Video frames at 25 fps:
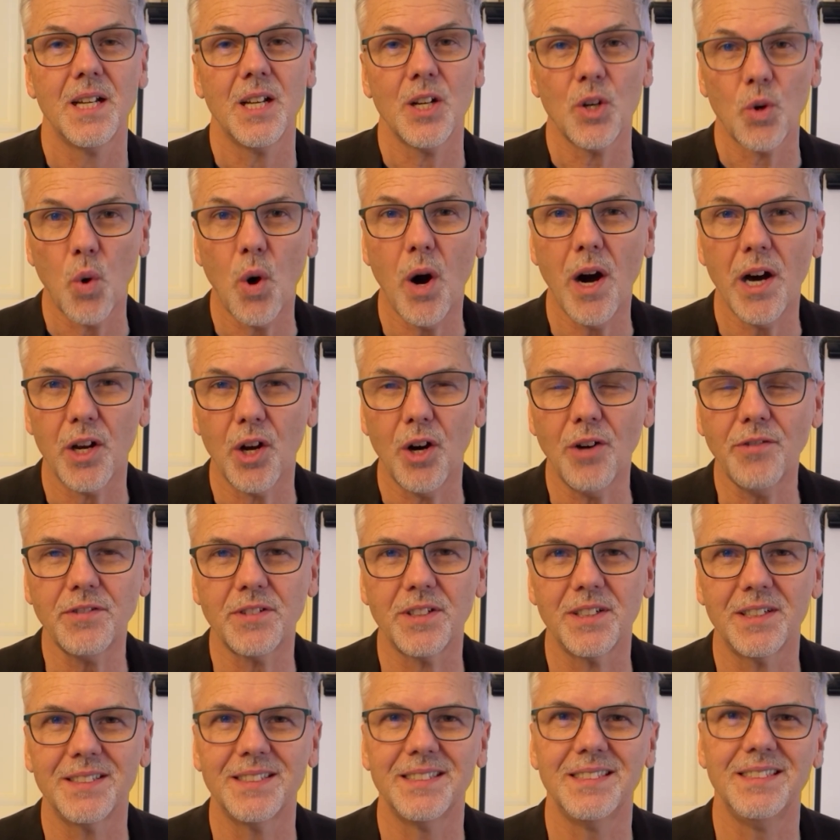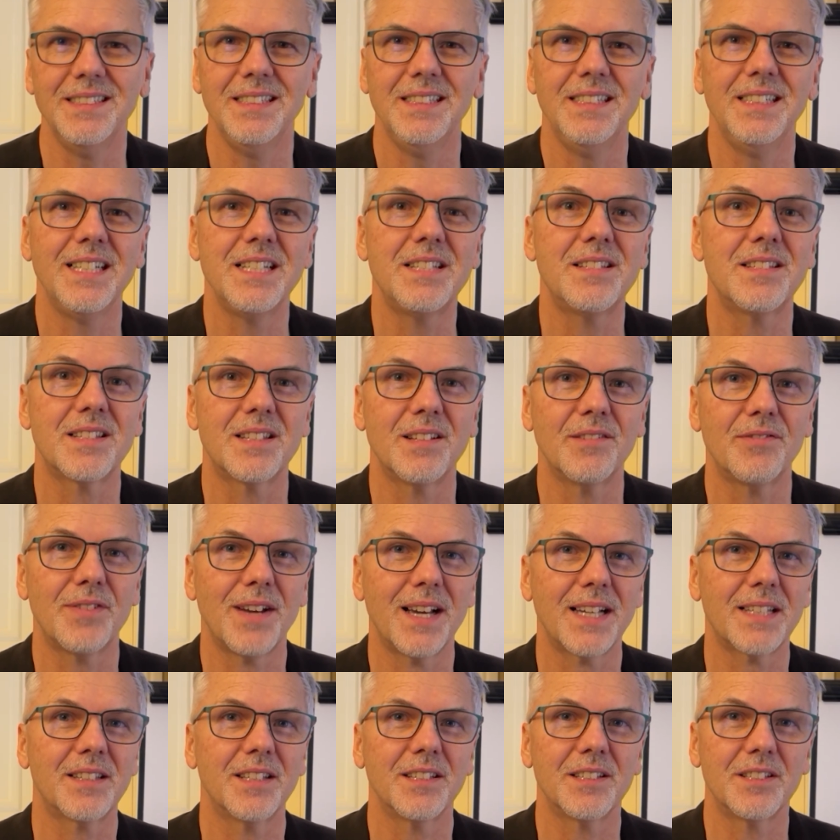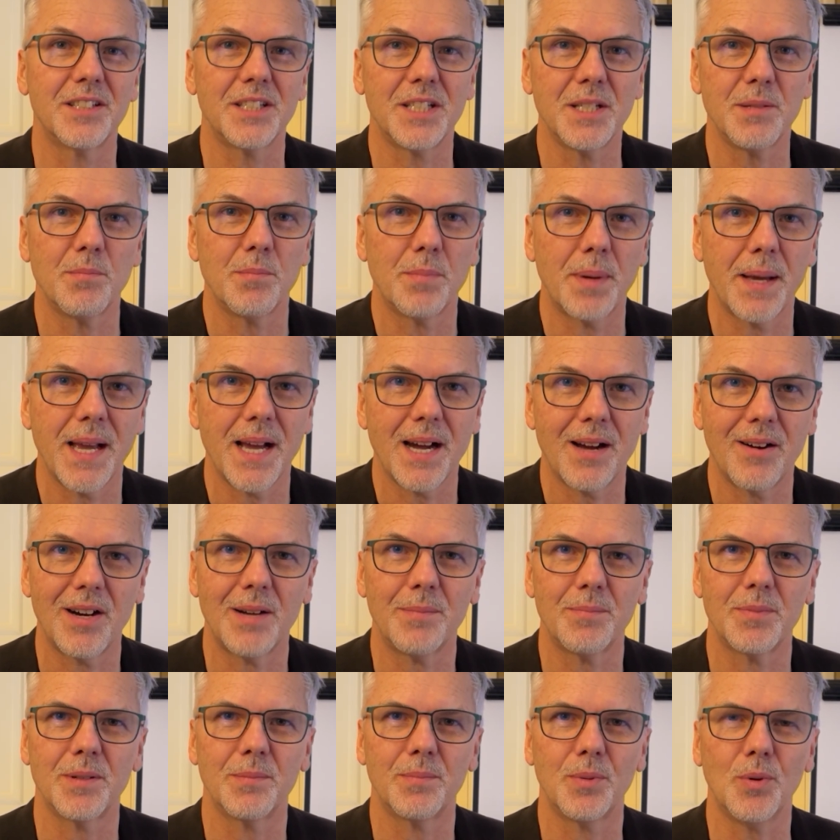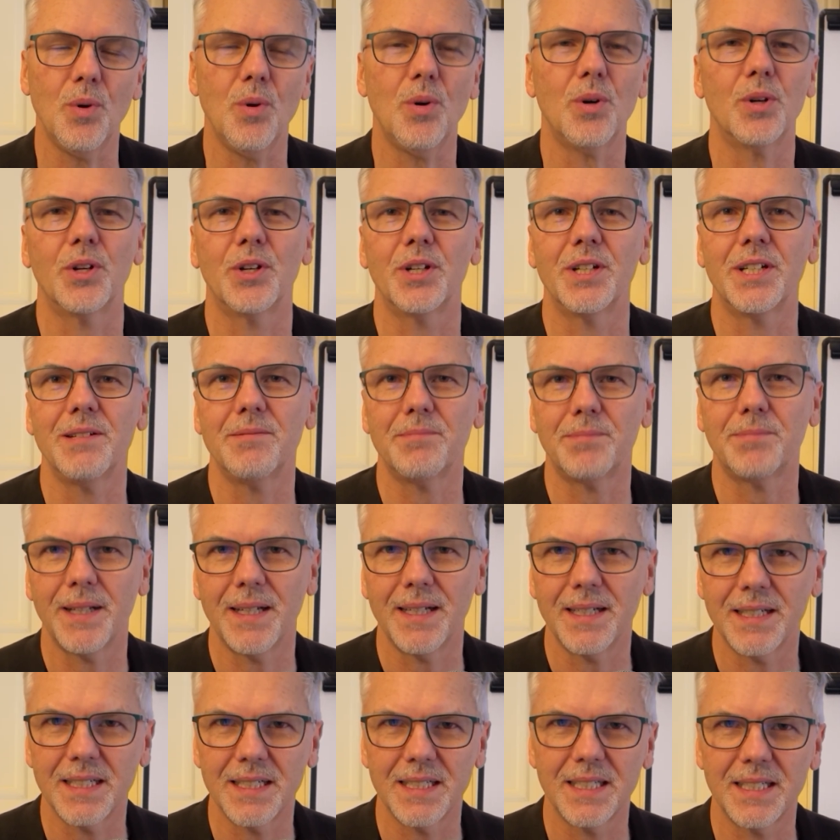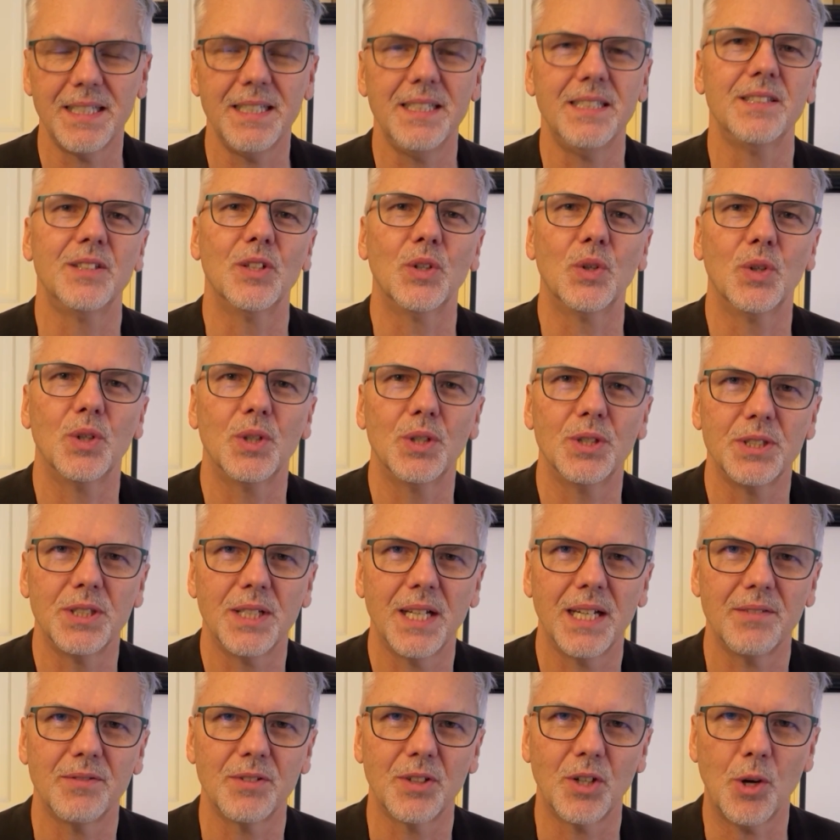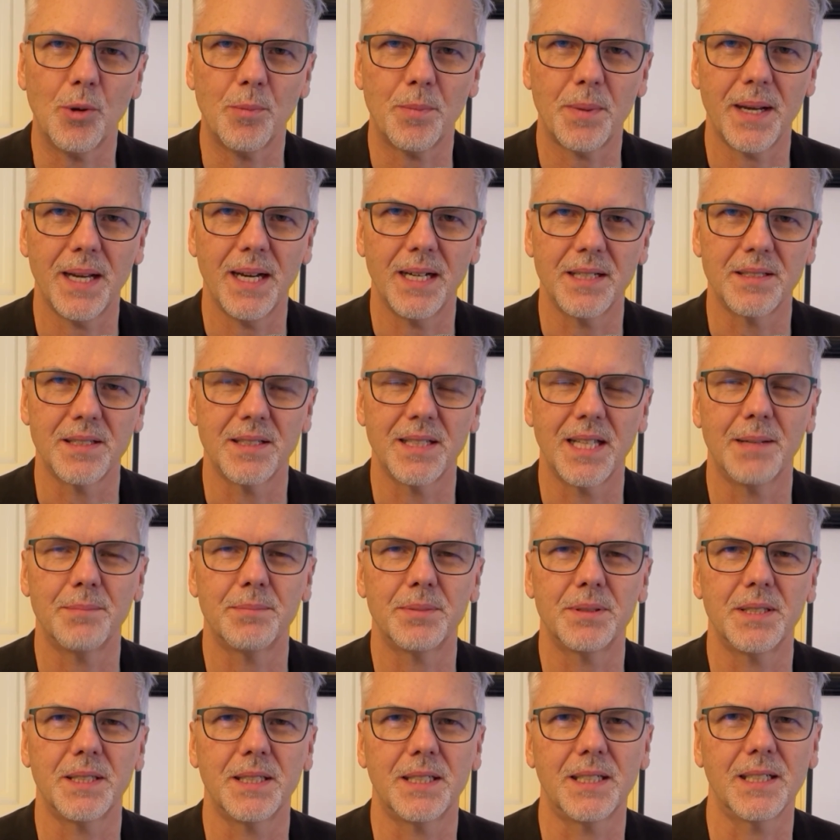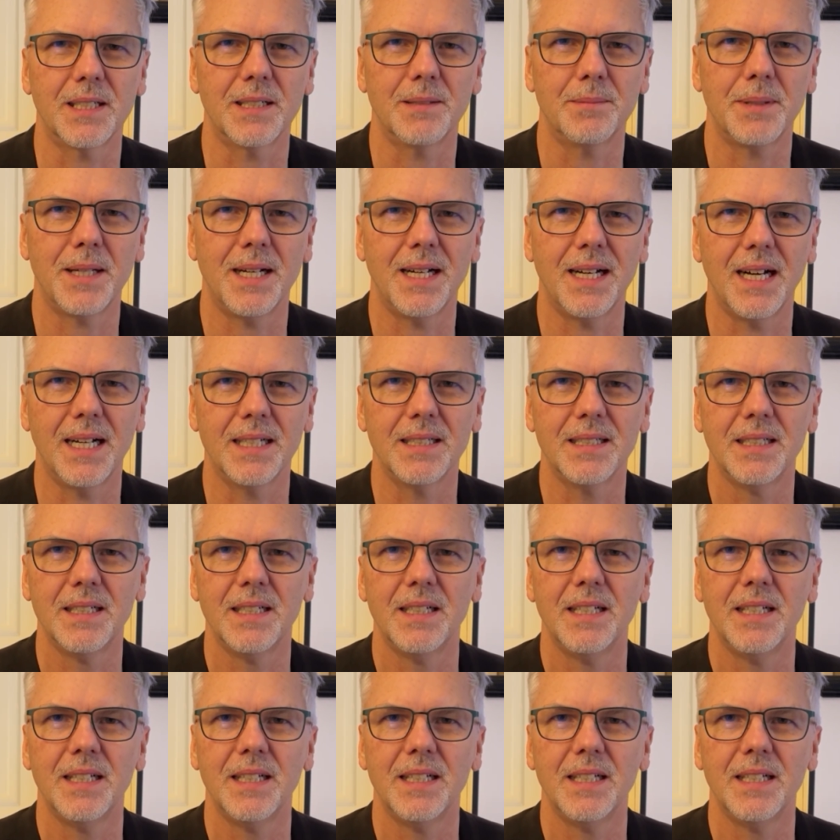Quite often, it's the fact that you didn't power up the board, or you didn't plug it in, or you haven't got power to that particular part.